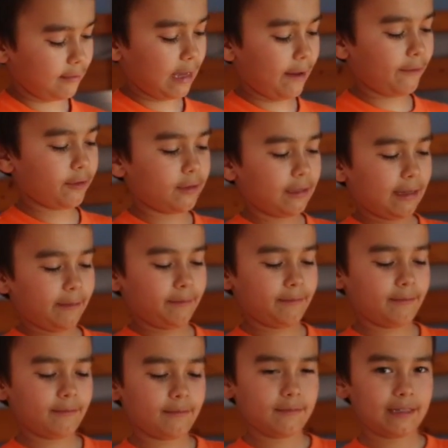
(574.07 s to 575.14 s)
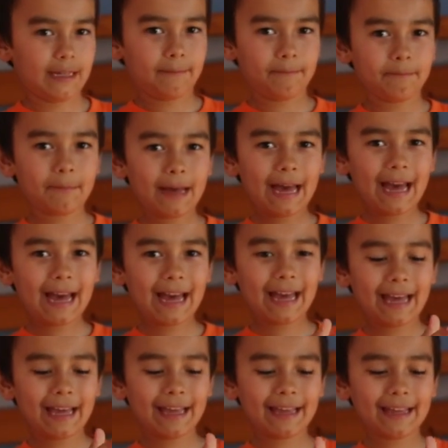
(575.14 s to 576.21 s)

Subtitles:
Have a good time. Say bye.